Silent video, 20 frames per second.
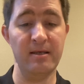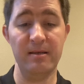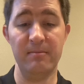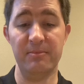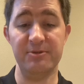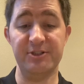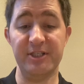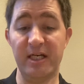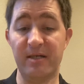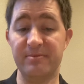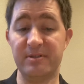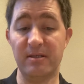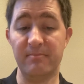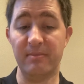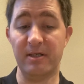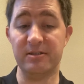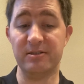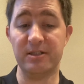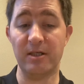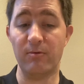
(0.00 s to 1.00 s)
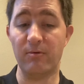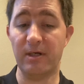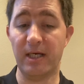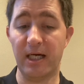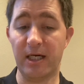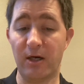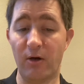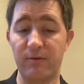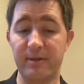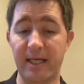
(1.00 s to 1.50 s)
But Jacob said, My son will
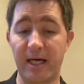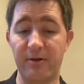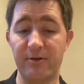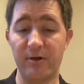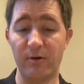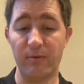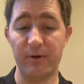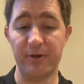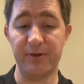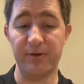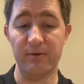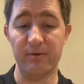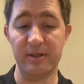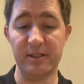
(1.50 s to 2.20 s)
not go down there with you.